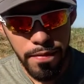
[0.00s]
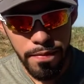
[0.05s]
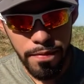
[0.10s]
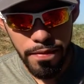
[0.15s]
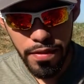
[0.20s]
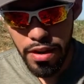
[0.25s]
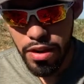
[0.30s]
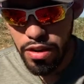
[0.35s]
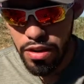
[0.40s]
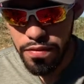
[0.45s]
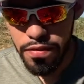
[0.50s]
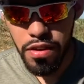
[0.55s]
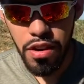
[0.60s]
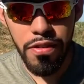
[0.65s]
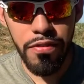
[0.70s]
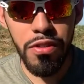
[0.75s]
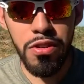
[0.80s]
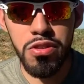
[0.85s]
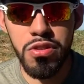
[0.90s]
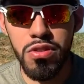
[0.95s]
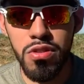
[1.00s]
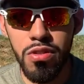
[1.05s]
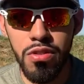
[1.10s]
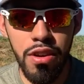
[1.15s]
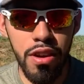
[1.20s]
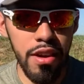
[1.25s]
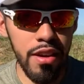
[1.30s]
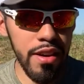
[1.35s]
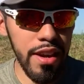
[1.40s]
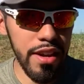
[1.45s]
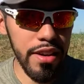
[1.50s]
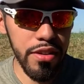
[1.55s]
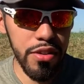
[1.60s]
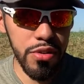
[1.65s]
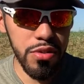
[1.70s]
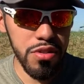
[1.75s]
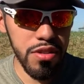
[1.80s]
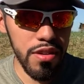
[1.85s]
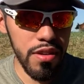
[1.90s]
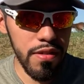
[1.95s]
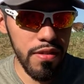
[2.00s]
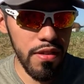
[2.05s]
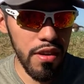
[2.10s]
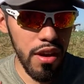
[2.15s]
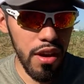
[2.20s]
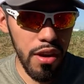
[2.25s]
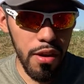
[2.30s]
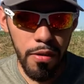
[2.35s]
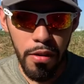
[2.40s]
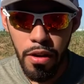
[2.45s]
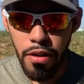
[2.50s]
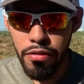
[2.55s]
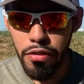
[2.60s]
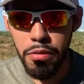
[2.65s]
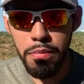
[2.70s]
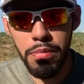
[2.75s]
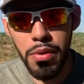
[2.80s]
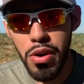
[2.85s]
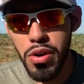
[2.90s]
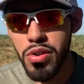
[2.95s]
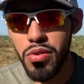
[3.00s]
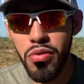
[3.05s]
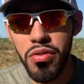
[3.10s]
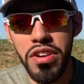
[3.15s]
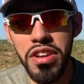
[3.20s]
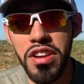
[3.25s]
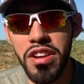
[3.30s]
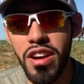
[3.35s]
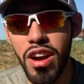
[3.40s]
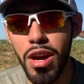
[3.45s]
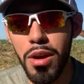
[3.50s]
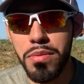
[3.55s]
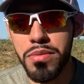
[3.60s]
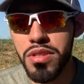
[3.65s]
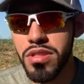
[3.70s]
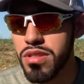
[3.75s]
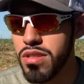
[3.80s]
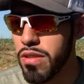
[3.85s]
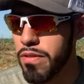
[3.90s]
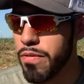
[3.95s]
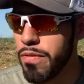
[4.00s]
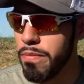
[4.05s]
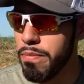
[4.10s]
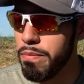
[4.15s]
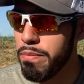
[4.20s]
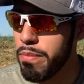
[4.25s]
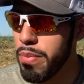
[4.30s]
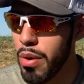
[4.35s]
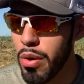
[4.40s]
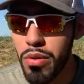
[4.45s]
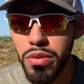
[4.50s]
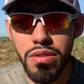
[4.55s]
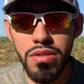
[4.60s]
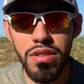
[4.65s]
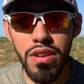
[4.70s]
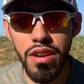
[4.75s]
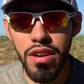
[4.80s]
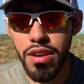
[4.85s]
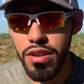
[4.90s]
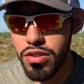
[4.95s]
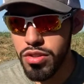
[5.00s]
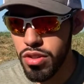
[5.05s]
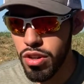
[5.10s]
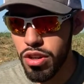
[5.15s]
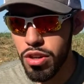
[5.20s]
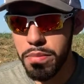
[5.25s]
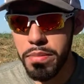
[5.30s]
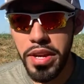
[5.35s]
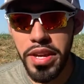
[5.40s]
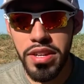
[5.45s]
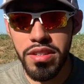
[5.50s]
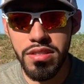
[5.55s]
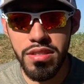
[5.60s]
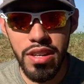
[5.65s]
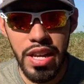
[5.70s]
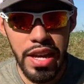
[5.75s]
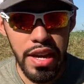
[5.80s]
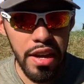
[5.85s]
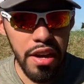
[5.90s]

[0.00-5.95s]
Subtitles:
very versatile rod. I use it for both rigging options of both jerk baits.